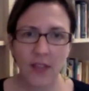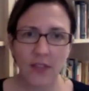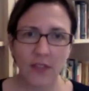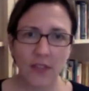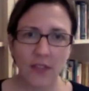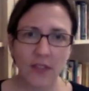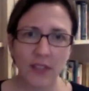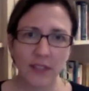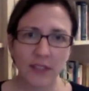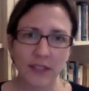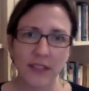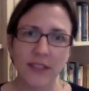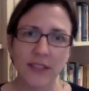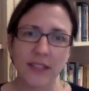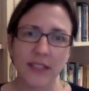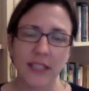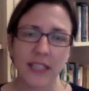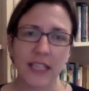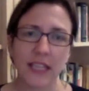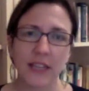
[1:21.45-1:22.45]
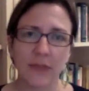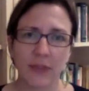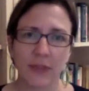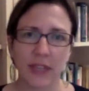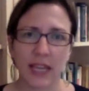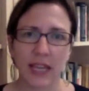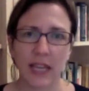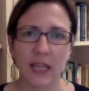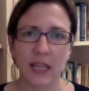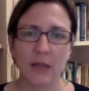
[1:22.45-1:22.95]
this is
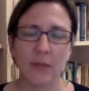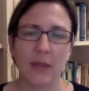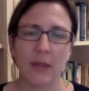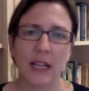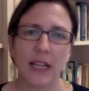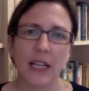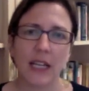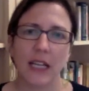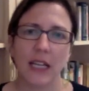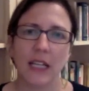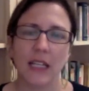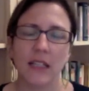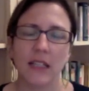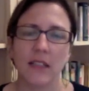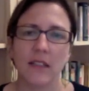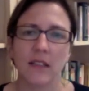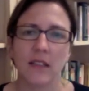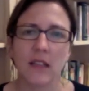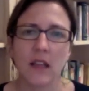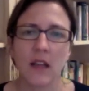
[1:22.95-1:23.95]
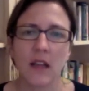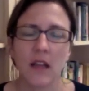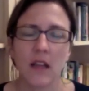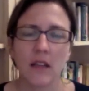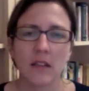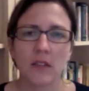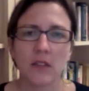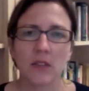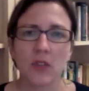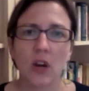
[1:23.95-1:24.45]
significant because
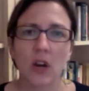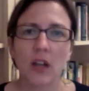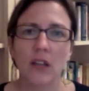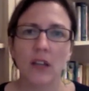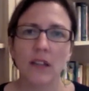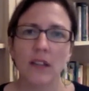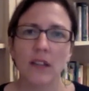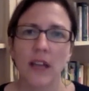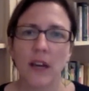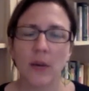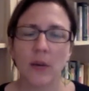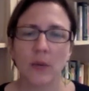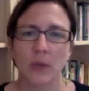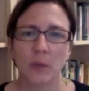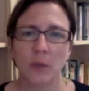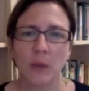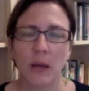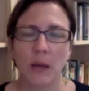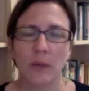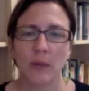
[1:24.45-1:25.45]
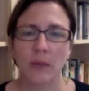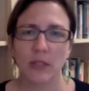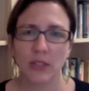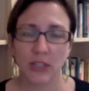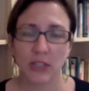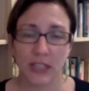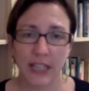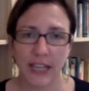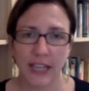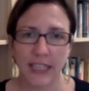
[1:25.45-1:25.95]
the Scarlet Letter was
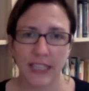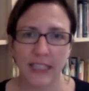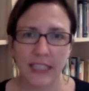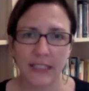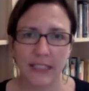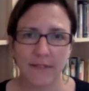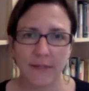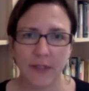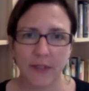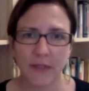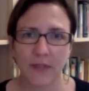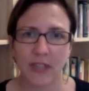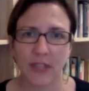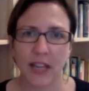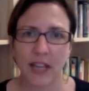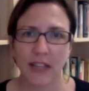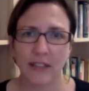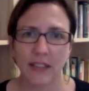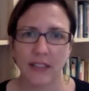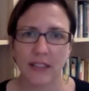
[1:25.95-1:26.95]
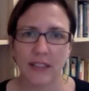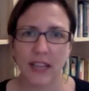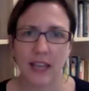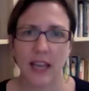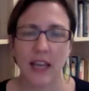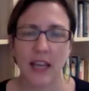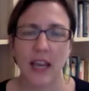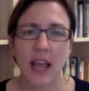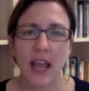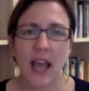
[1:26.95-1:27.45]
published in 1850, as I
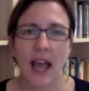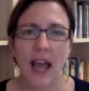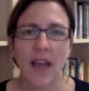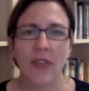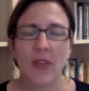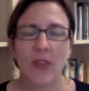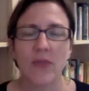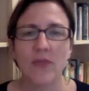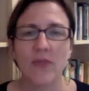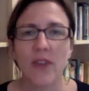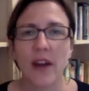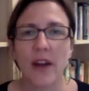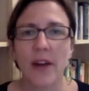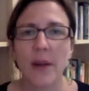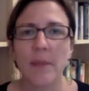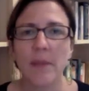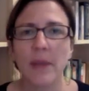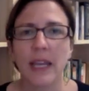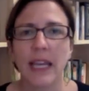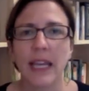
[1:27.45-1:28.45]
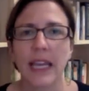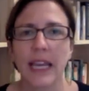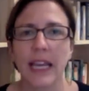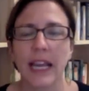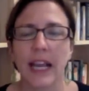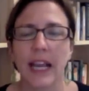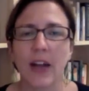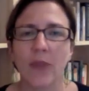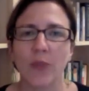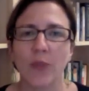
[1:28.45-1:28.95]
said, at the very
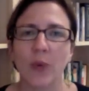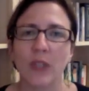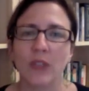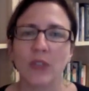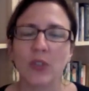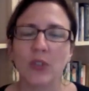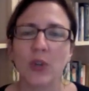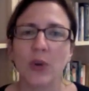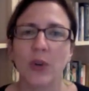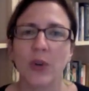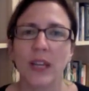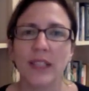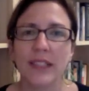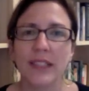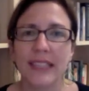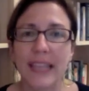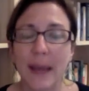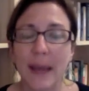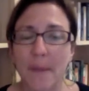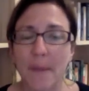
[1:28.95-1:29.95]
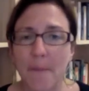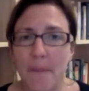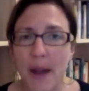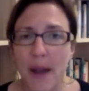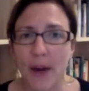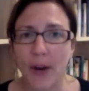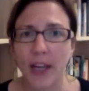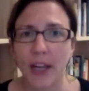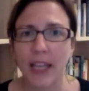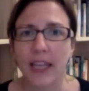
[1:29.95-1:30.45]
beginning of what's known as the
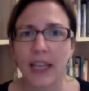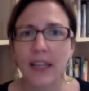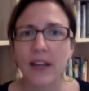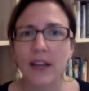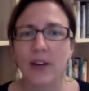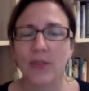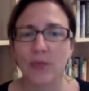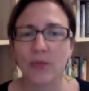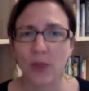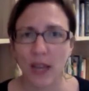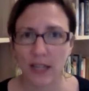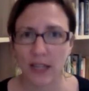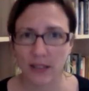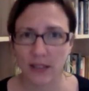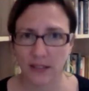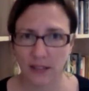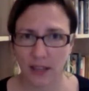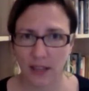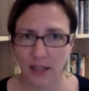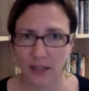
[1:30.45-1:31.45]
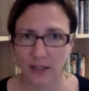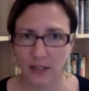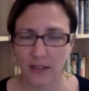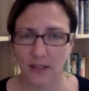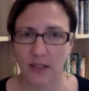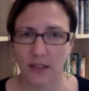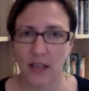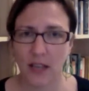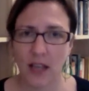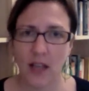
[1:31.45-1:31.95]
American
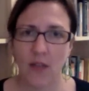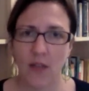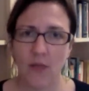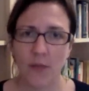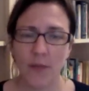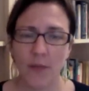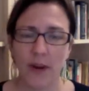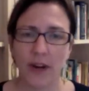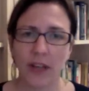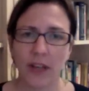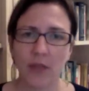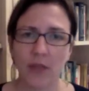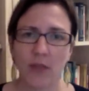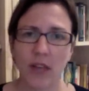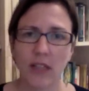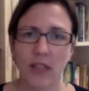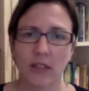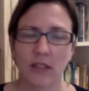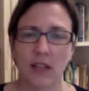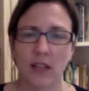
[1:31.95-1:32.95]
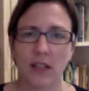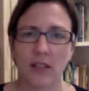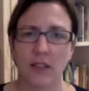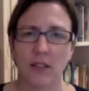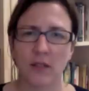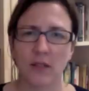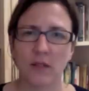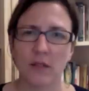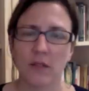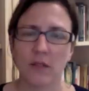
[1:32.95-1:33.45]
Renaissance. The American
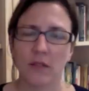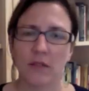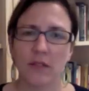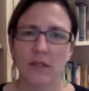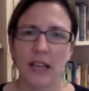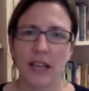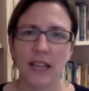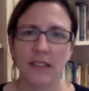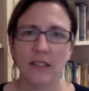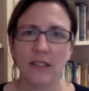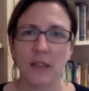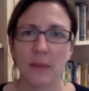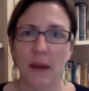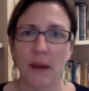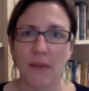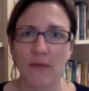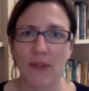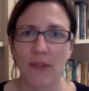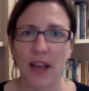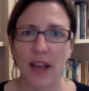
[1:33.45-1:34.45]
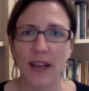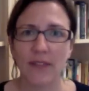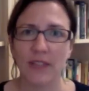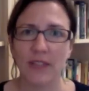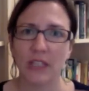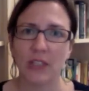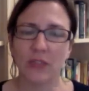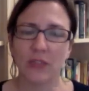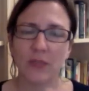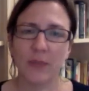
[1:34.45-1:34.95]
Renaissance lasted about 5
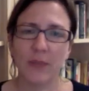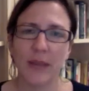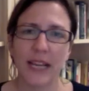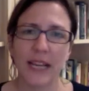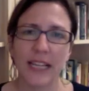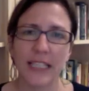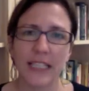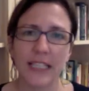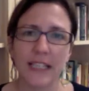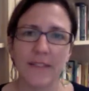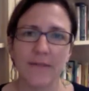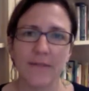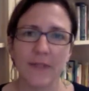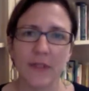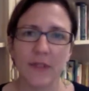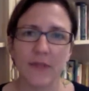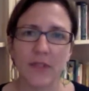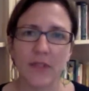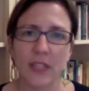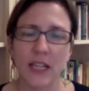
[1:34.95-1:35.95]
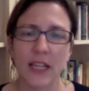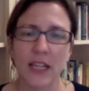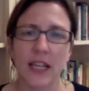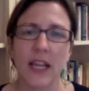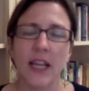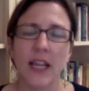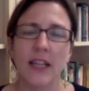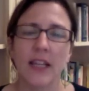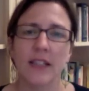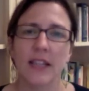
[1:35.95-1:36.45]
years, from 1850
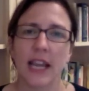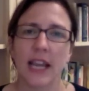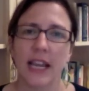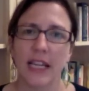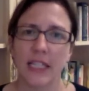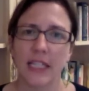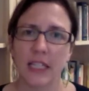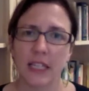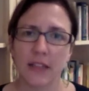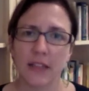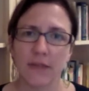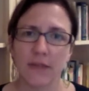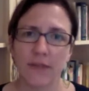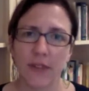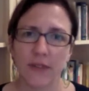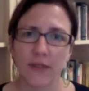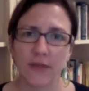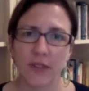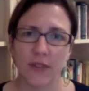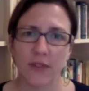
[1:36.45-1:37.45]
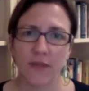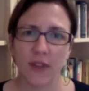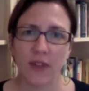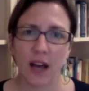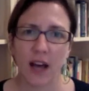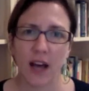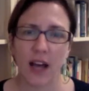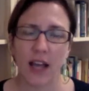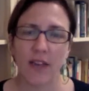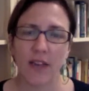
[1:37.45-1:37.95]
to
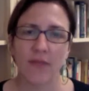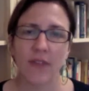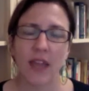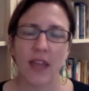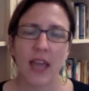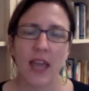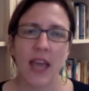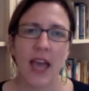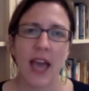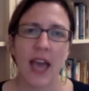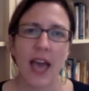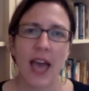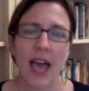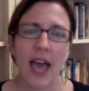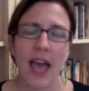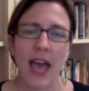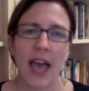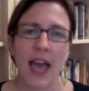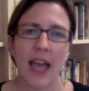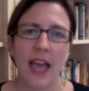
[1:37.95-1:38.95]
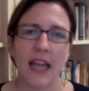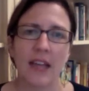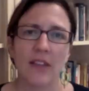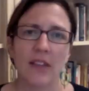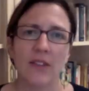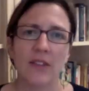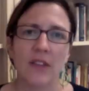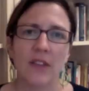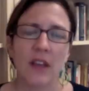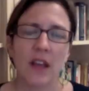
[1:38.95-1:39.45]
1855.
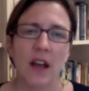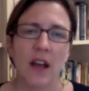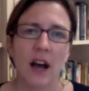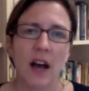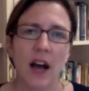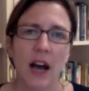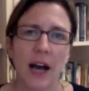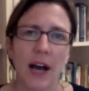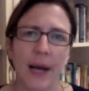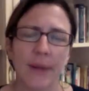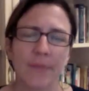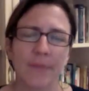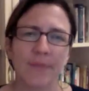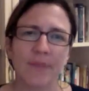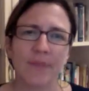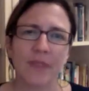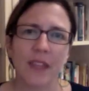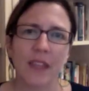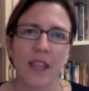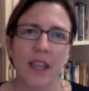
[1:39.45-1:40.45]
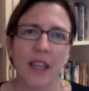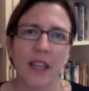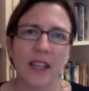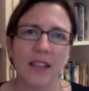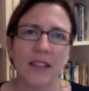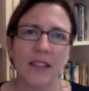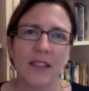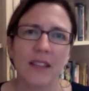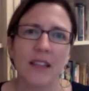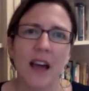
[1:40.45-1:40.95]
And
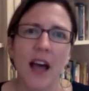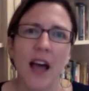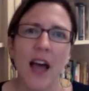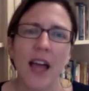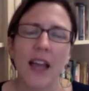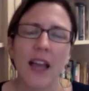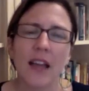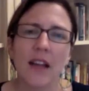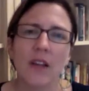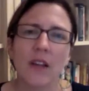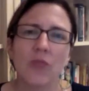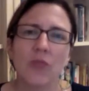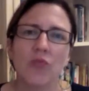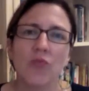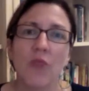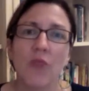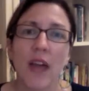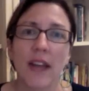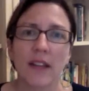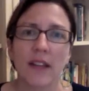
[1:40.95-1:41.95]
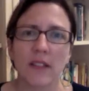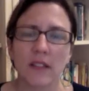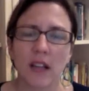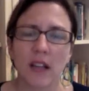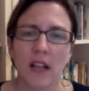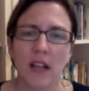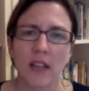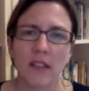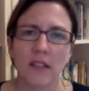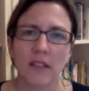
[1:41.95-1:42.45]
it's not a
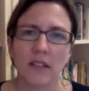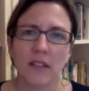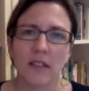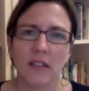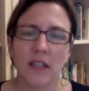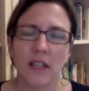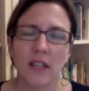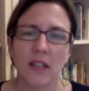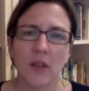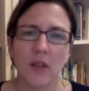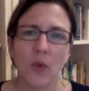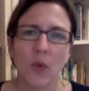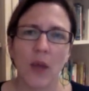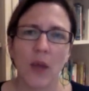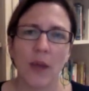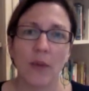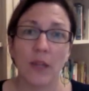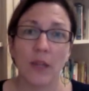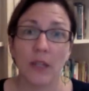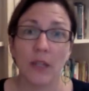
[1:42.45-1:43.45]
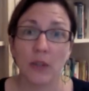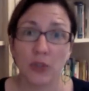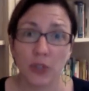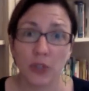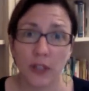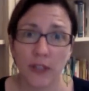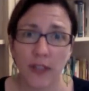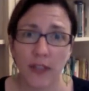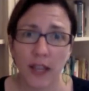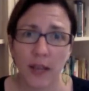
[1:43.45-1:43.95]
renaissance in the way we
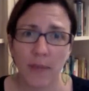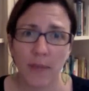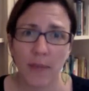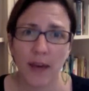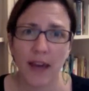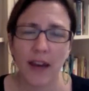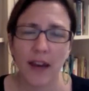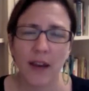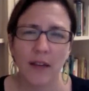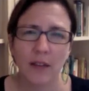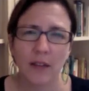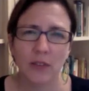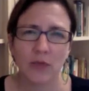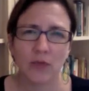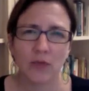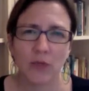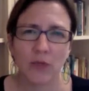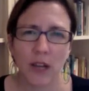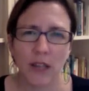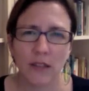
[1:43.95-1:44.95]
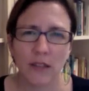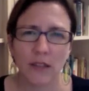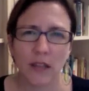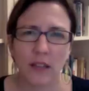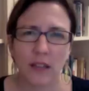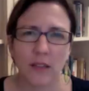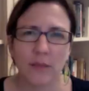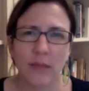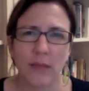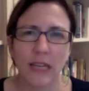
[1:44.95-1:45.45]
usually think about it.
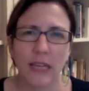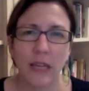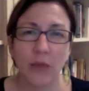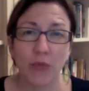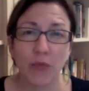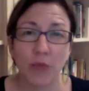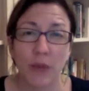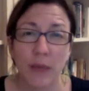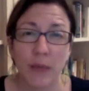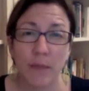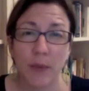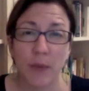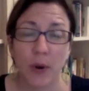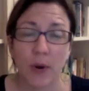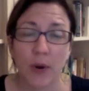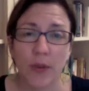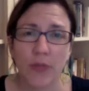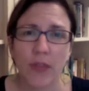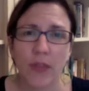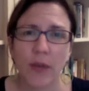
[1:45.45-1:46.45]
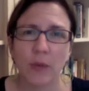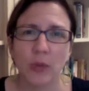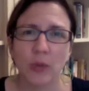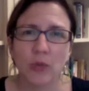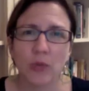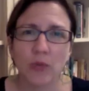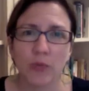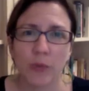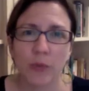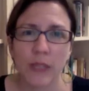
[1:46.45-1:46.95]
Renaissance meaning rebirth. It
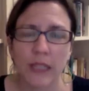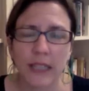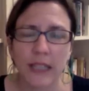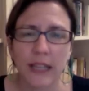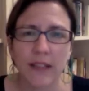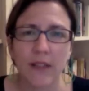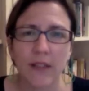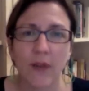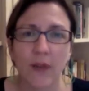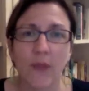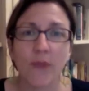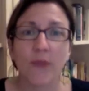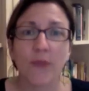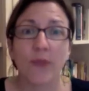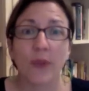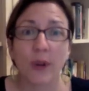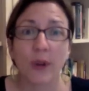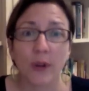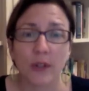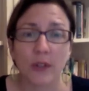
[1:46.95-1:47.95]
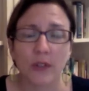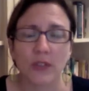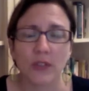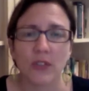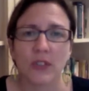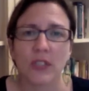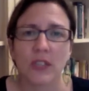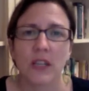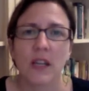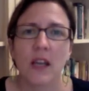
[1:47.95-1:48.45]
was really the
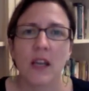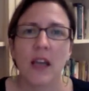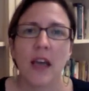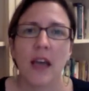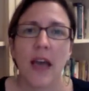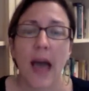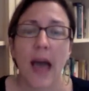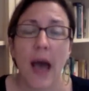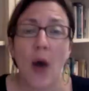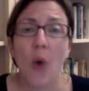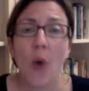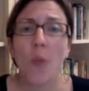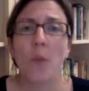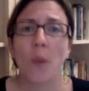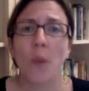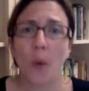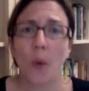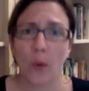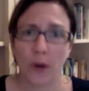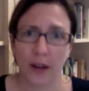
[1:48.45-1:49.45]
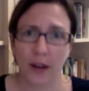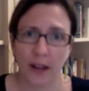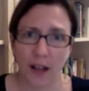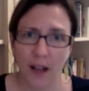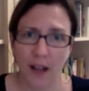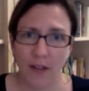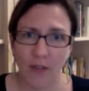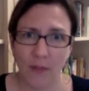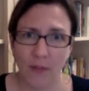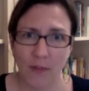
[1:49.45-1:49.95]
first outpouring
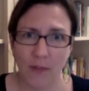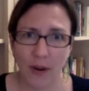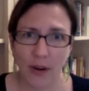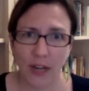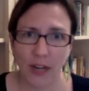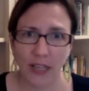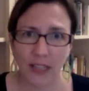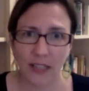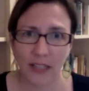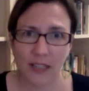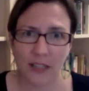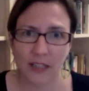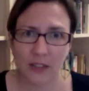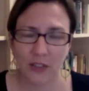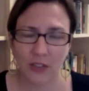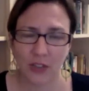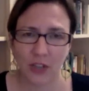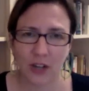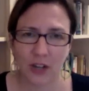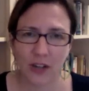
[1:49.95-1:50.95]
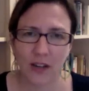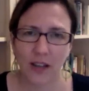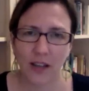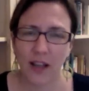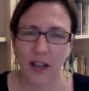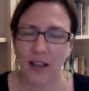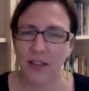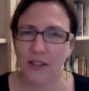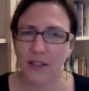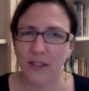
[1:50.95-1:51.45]
of American literature.
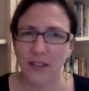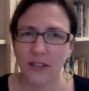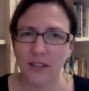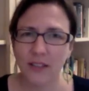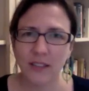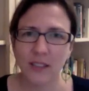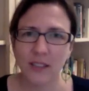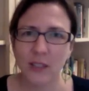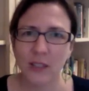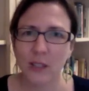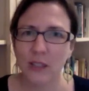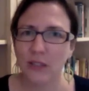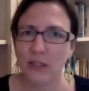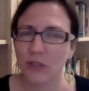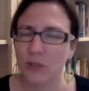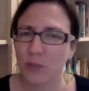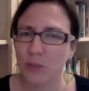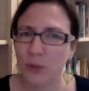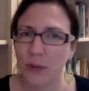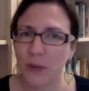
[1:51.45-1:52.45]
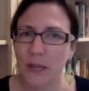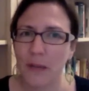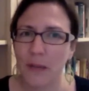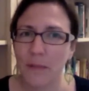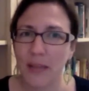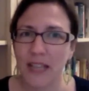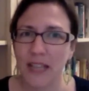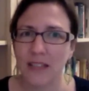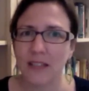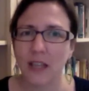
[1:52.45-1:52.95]
And this is pretty
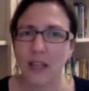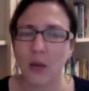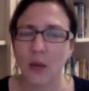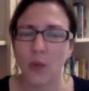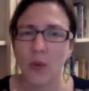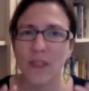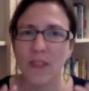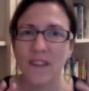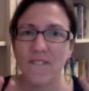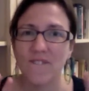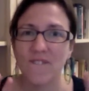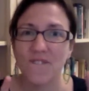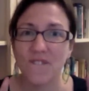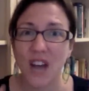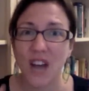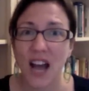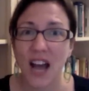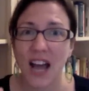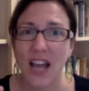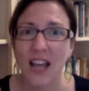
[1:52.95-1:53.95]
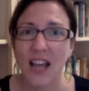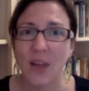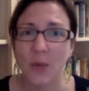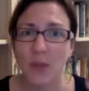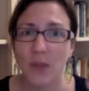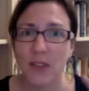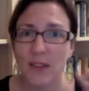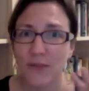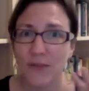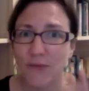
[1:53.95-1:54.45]
amazing. Within
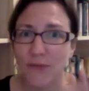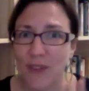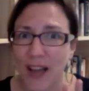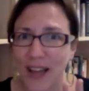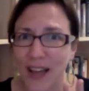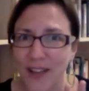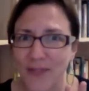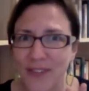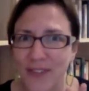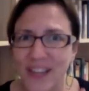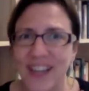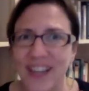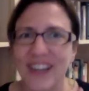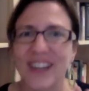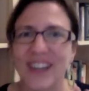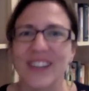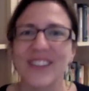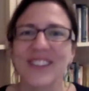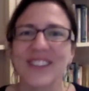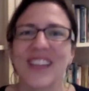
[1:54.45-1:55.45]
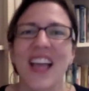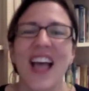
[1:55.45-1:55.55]
5 years,